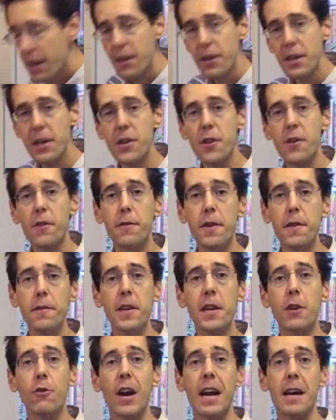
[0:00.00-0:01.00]
You need
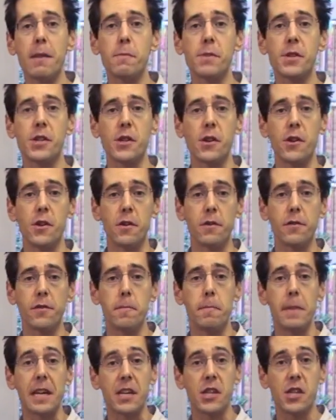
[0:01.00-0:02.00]
50 grams
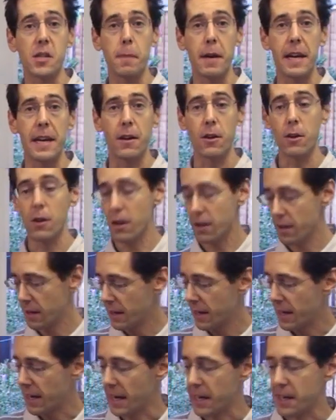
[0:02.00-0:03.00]
of mixed peel
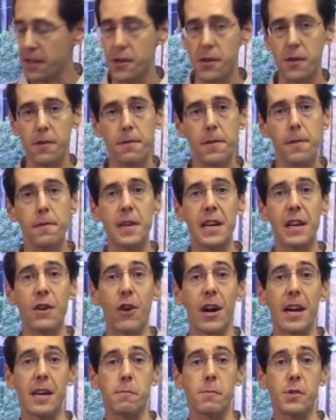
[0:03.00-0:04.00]
and 50
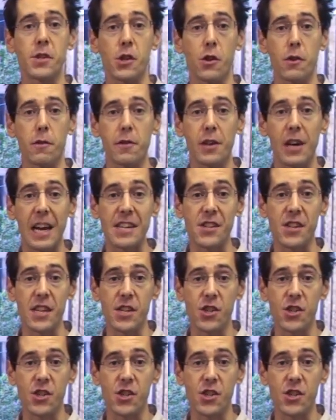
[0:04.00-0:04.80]
grams of glace